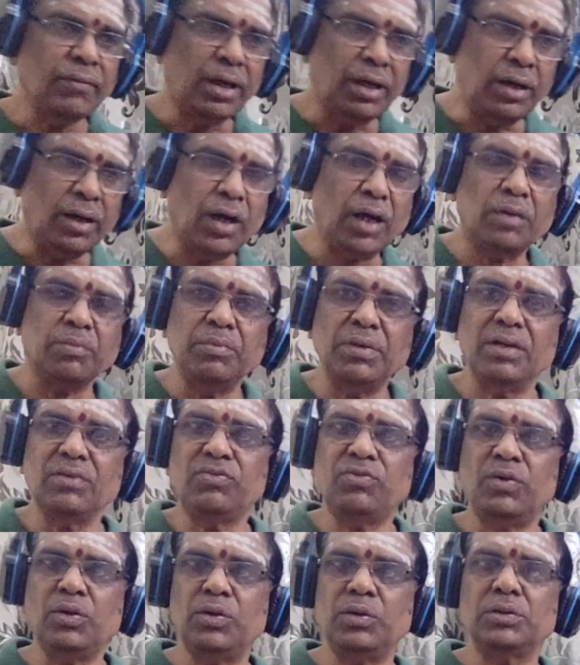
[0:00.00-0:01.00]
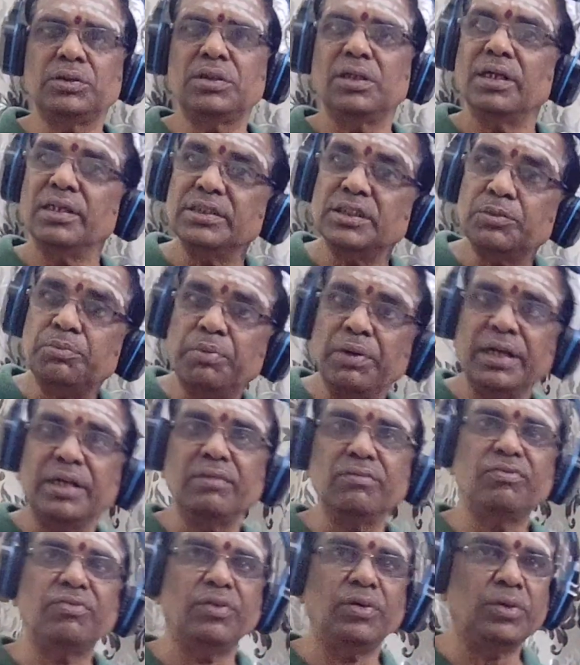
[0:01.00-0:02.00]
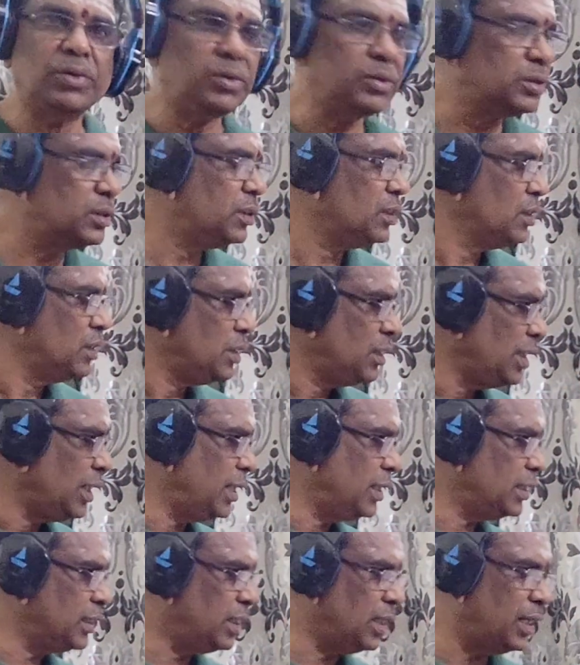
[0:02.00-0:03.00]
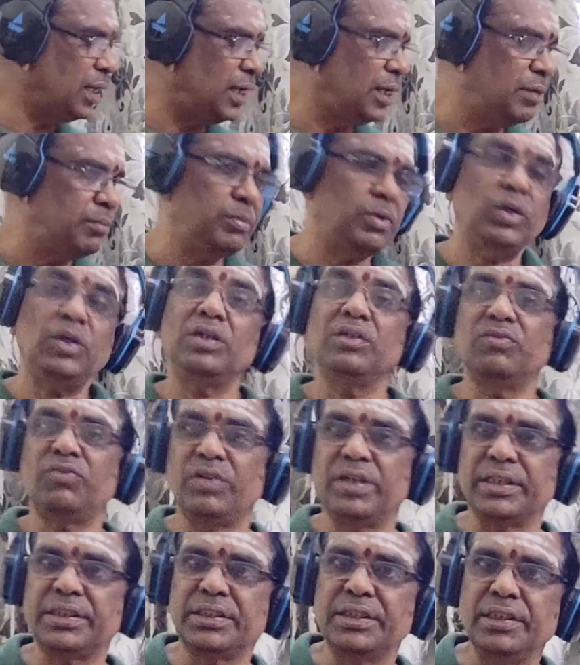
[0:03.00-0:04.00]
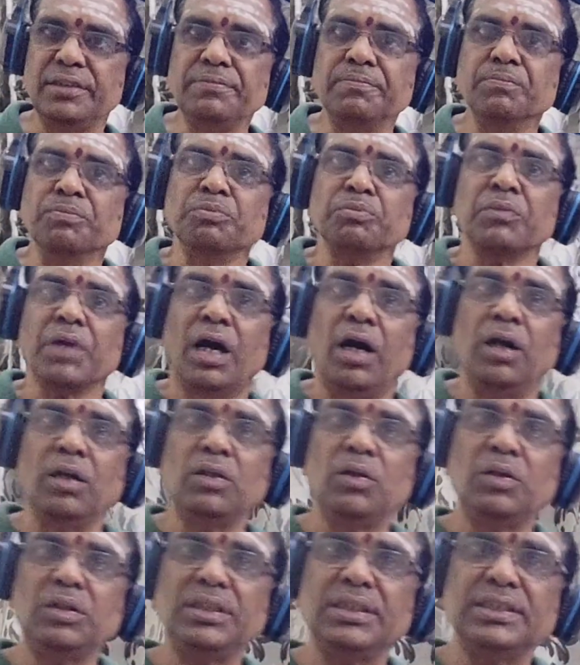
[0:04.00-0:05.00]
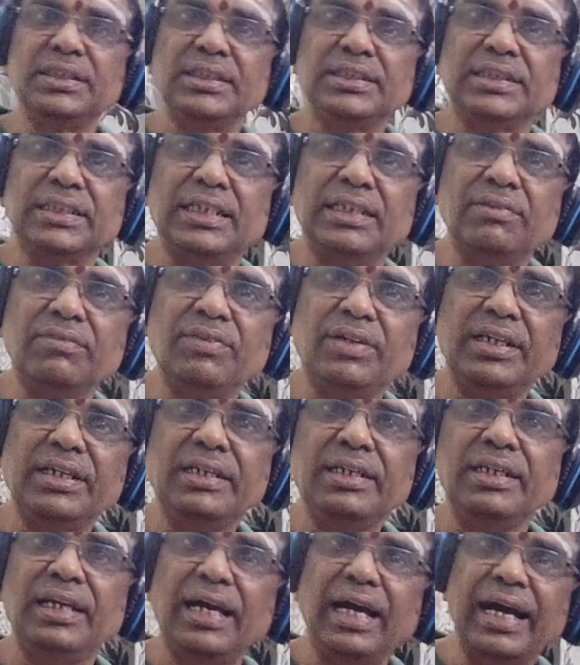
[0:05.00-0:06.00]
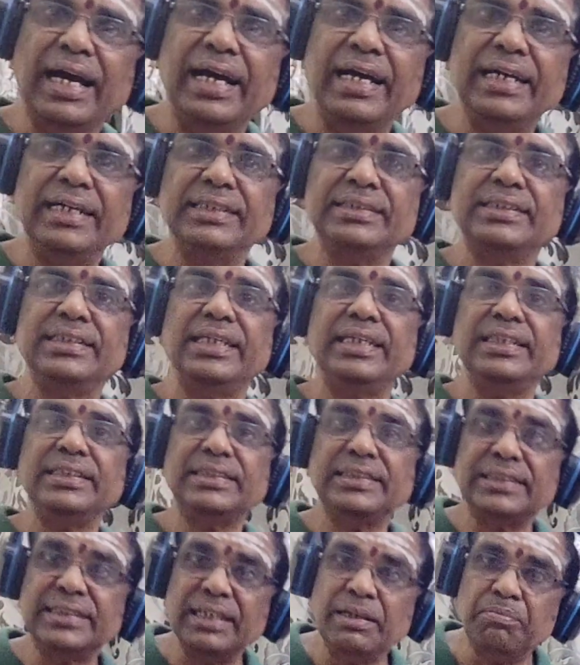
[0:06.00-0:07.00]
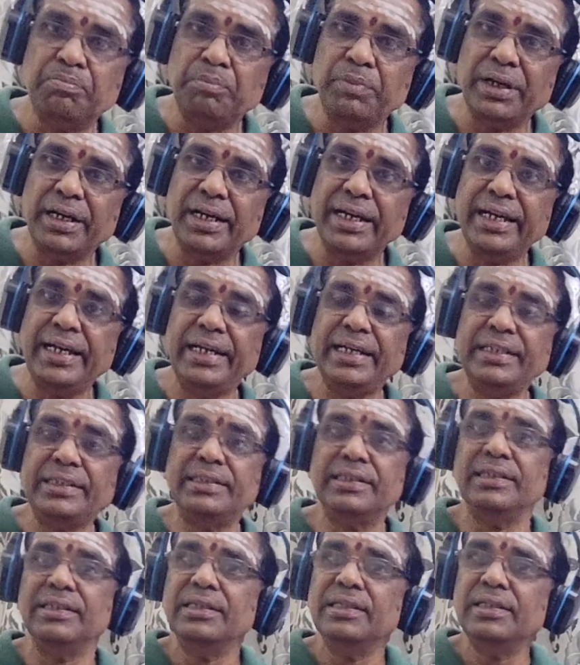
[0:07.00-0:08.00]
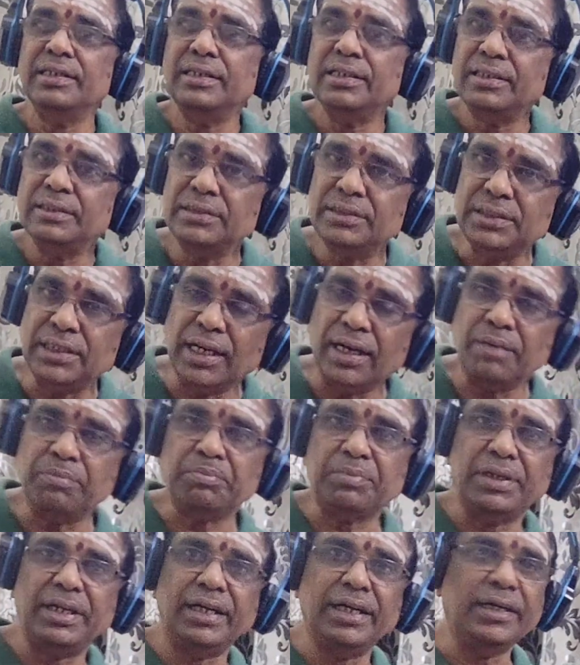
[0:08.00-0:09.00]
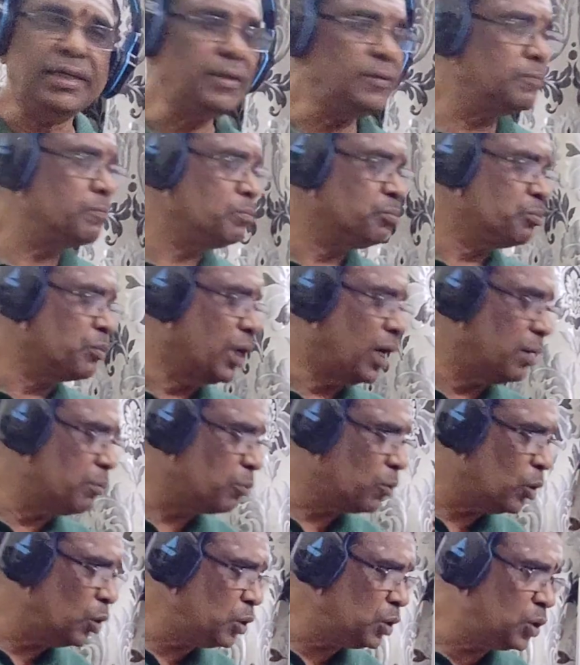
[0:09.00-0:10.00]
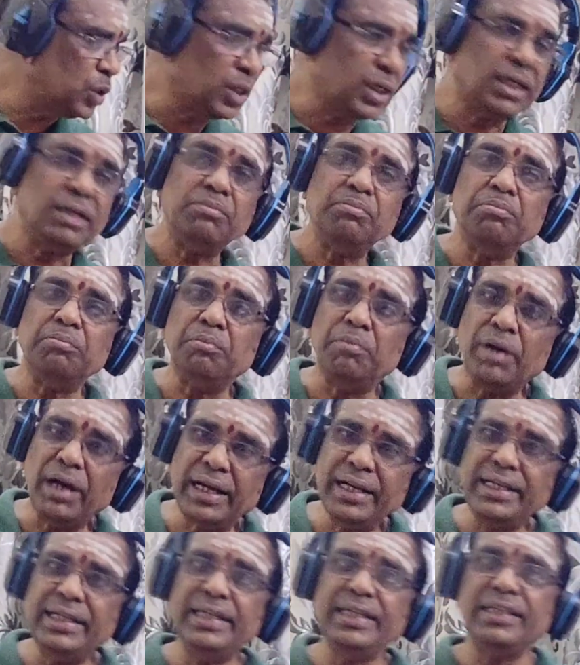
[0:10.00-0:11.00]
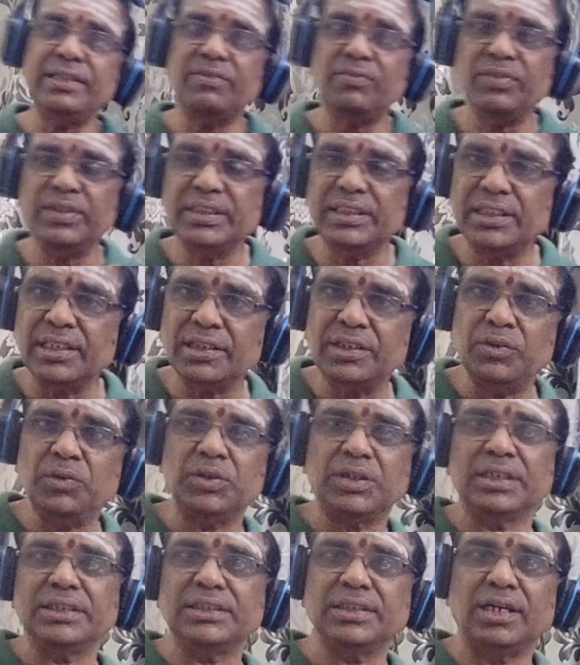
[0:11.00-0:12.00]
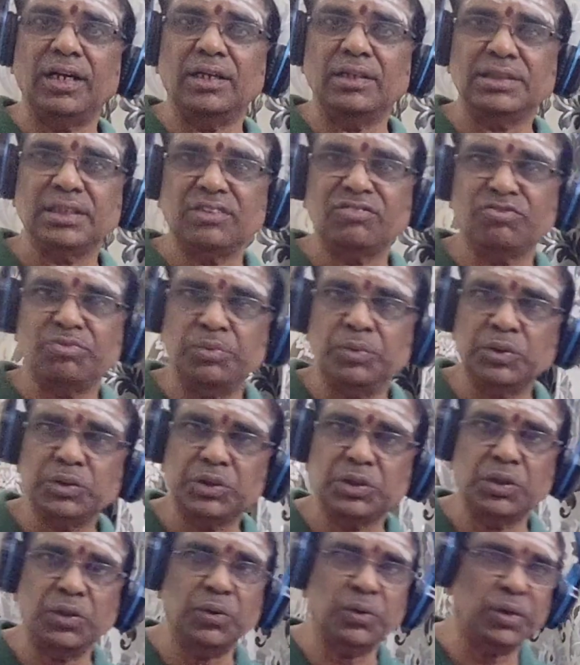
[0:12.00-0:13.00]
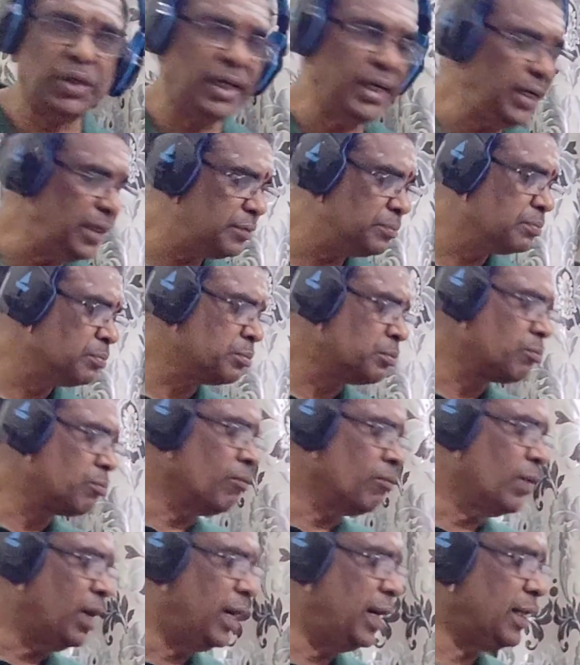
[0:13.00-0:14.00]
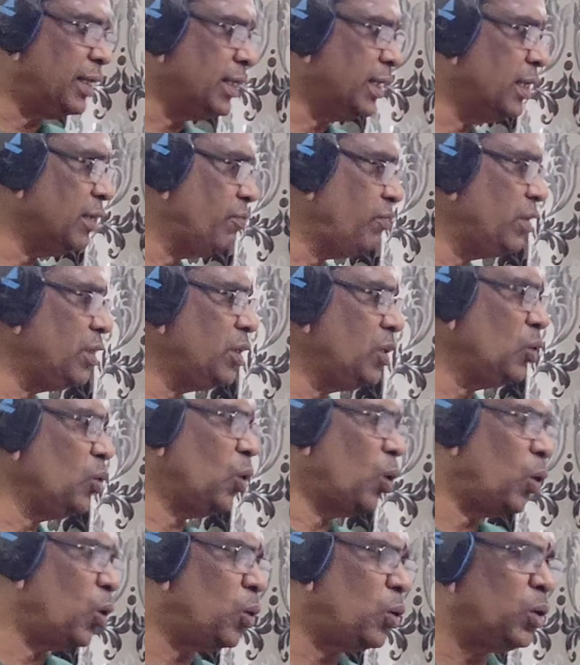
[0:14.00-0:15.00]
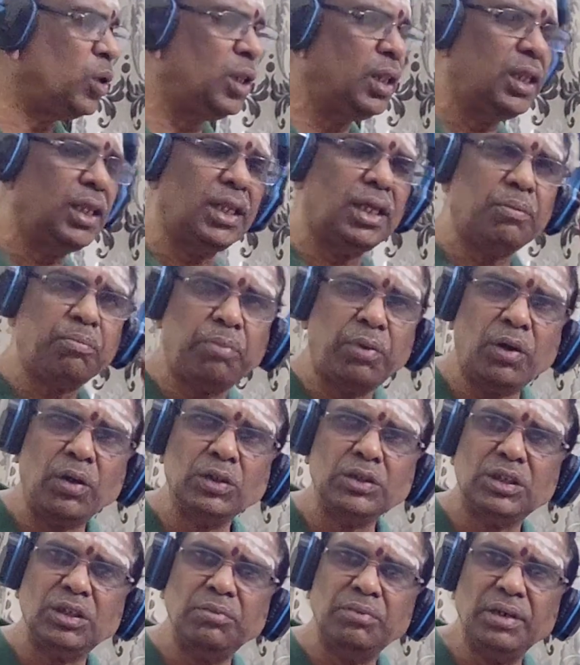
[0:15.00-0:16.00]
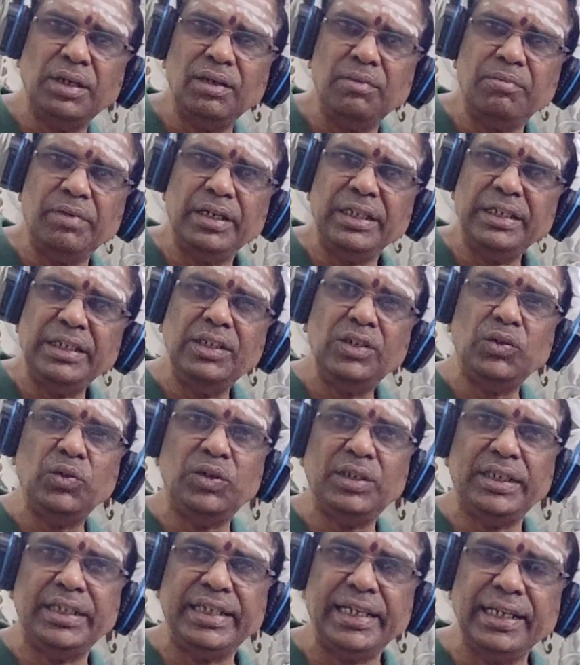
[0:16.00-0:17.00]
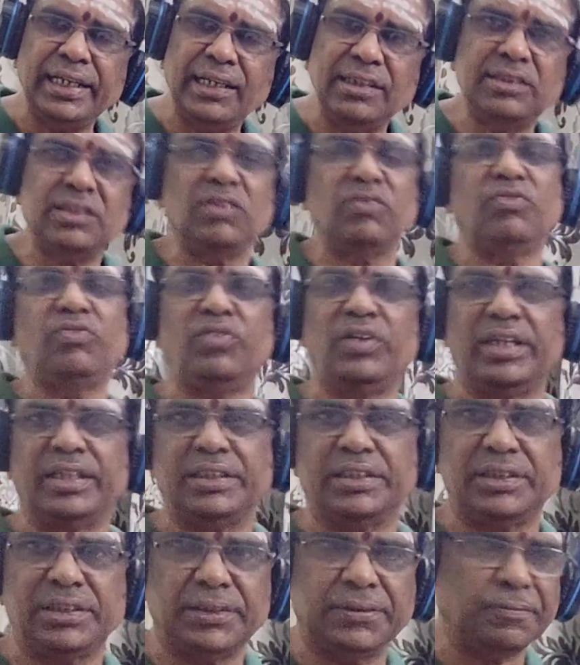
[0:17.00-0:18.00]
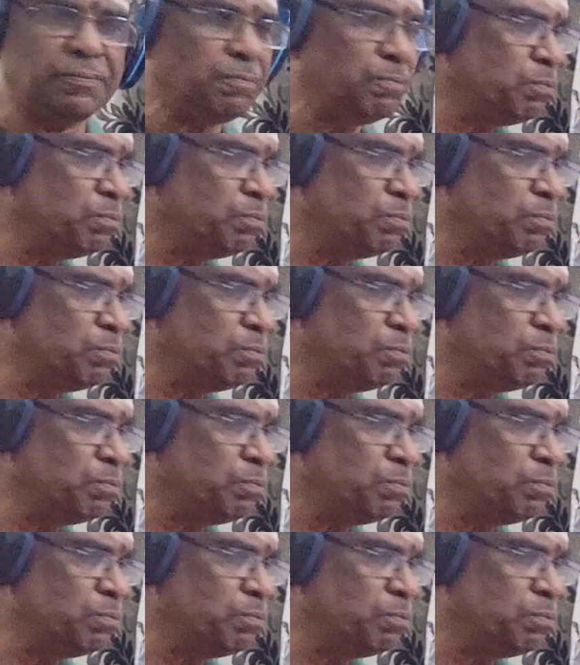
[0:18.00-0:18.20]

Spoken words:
normal force, spring force, and then I'm doing friction. Although this is given as a separate chapter, I'm going to combine it with the Newton's laws of motion only and giving you all the possible minute details of friction.